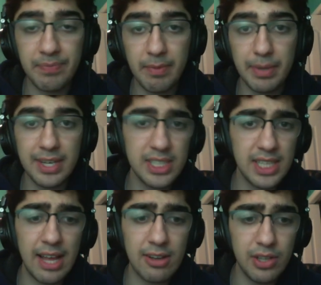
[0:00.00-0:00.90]
but it just
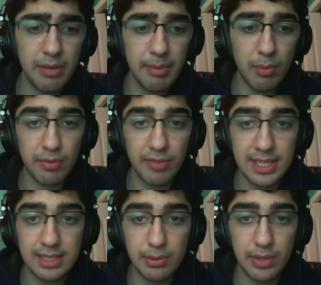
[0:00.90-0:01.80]
allows you to be more
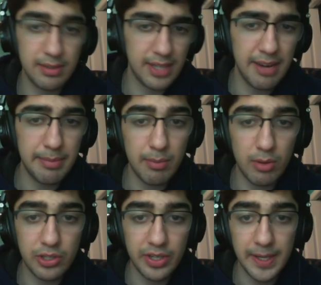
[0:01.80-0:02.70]
flexible and kind of be more
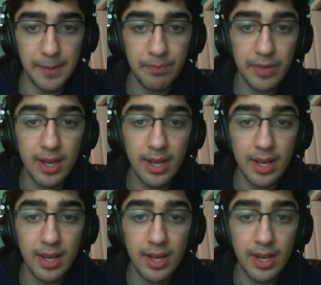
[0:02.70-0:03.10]
tricky.